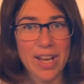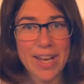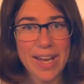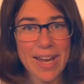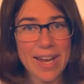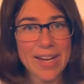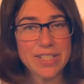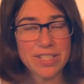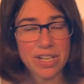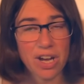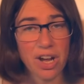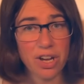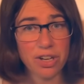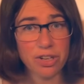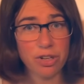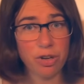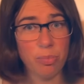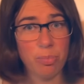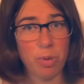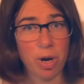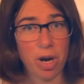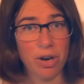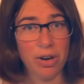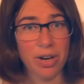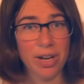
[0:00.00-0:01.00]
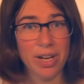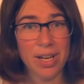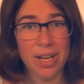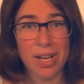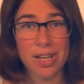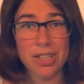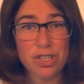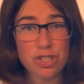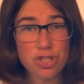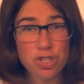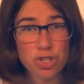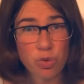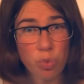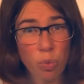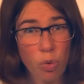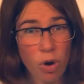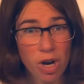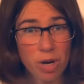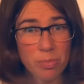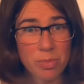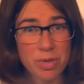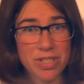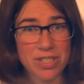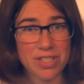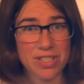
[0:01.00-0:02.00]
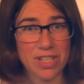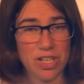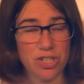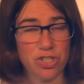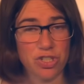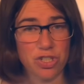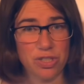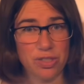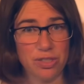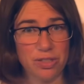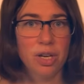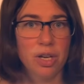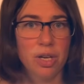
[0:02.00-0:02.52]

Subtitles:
a taco bar, and a shawarma station.